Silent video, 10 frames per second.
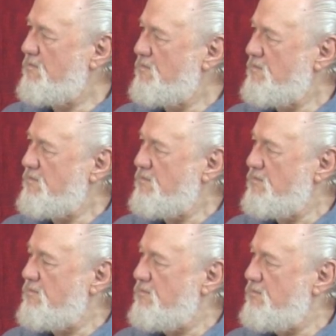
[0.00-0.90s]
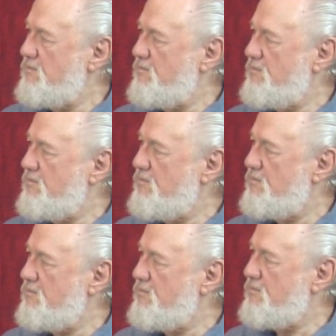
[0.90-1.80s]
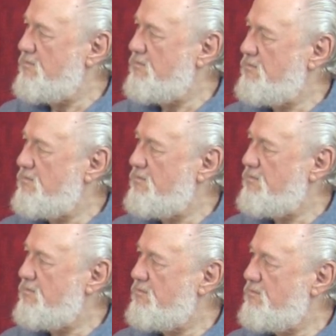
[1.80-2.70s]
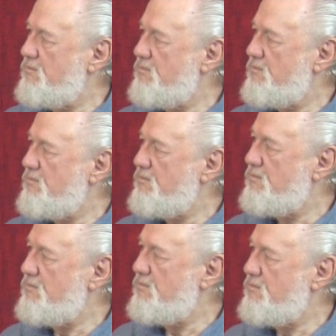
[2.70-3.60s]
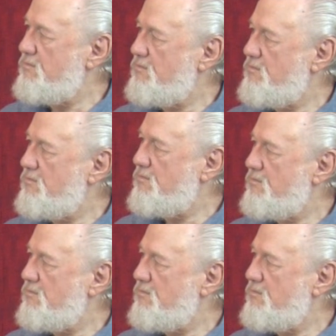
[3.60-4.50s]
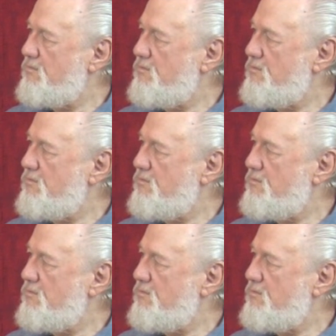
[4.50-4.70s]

(silent)